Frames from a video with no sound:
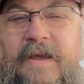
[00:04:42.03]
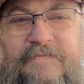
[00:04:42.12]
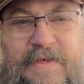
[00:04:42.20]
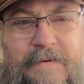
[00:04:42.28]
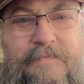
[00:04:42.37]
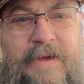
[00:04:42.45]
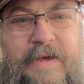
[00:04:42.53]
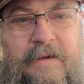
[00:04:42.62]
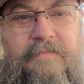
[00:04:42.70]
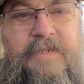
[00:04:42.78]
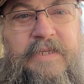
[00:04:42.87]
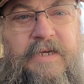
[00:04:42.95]
if that
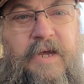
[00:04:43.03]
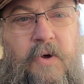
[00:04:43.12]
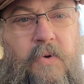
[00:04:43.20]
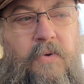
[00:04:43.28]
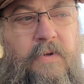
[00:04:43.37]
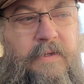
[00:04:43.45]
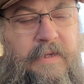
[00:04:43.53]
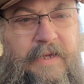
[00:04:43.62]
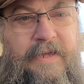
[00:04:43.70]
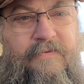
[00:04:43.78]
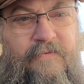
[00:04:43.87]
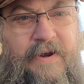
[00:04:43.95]
becomes the goal,
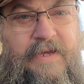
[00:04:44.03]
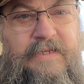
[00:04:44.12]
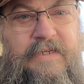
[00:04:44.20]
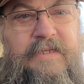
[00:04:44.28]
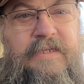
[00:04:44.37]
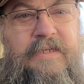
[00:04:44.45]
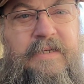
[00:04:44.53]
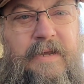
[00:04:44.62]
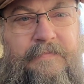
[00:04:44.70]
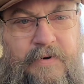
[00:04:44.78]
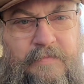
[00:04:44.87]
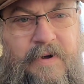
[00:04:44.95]
getting raises
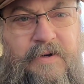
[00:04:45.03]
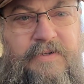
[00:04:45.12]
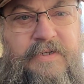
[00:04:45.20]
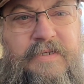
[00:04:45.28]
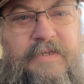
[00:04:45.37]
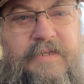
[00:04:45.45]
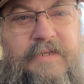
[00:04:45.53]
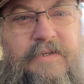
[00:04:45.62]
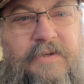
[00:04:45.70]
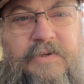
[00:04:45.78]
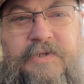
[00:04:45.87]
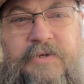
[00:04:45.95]
and promotions,
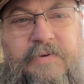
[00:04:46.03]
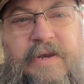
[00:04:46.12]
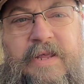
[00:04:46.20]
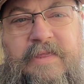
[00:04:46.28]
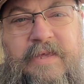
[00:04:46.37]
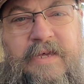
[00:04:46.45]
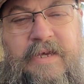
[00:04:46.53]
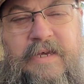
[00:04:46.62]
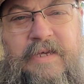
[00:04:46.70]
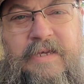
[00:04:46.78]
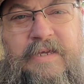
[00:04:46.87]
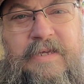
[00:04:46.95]
you'll do anything,
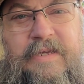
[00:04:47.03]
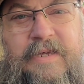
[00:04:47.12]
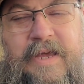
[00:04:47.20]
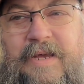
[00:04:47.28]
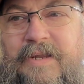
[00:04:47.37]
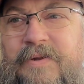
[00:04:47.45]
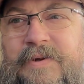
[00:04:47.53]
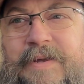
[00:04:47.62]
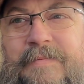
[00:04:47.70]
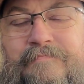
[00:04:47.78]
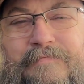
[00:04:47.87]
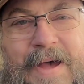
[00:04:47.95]

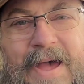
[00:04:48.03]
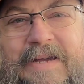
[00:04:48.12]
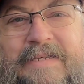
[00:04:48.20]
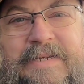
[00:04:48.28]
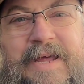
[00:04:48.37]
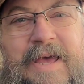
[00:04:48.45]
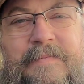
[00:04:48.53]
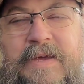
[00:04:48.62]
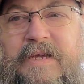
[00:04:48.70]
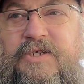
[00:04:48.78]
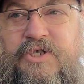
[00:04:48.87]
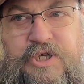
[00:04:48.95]
including
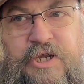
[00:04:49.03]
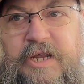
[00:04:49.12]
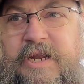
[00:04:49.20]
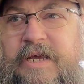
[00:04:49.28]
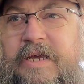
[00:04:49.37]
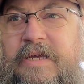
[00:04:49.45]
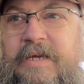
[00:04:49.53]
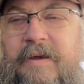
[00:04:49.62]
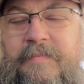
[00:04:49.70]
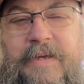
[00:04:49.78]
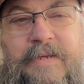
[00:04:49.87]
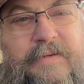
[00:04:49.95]
backstabbing, cheating.
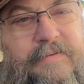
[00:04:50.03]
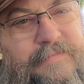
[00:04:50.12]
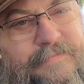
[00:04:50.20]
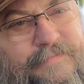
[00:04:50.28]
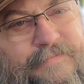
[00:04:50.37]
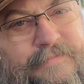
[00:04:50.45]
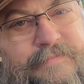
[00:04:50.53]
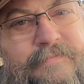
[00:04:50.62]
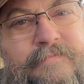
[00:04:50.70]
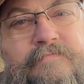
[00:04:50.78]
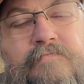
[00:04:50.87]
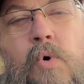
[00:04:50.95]
I mean,
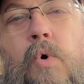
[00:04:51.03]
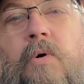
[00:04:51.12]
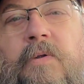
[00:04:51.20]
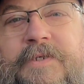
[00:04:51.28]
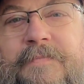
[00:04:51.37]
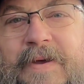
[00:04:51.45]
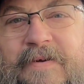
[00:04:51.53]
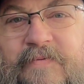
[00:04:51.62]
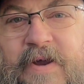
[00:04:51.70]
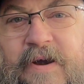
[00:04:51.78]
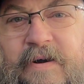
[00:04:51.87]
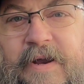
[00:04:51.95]
morals may
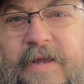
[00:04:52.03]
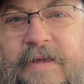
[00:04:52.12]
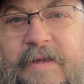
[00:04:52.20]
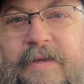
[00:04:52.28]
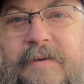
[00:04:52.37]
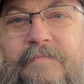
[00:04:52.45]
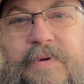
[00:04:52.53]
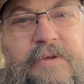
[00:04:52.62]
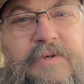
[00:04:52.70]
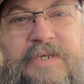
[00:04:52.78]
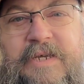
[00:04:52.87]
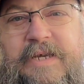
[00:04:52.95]
vary, but
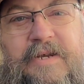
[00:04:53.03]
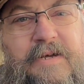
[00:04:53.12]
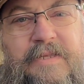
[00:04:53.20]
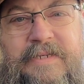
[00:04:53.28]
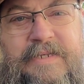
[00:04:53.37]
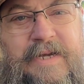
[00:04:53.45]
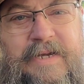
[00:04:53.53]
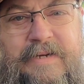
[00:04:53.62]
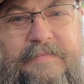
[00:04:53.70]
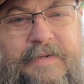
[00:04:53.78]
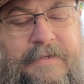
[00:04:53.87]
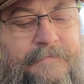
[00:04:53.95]
you see it all the time.